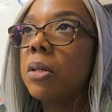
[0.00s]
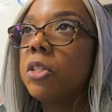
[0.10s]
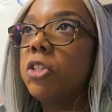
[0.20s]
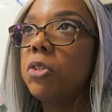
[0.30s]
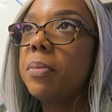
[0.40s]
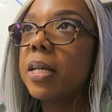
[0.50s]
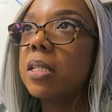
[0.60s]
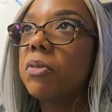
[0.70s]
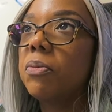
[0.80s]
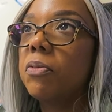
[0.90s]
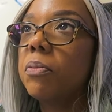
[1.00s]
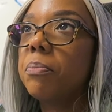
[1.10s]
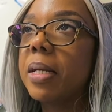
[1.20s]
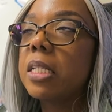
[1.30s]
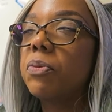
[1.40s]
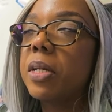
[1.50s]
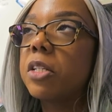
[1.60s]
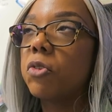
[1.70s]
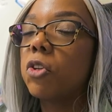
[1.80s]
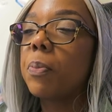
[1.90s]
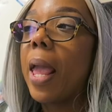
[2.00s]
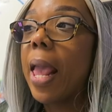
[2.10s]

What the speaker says: do mixed freeze group,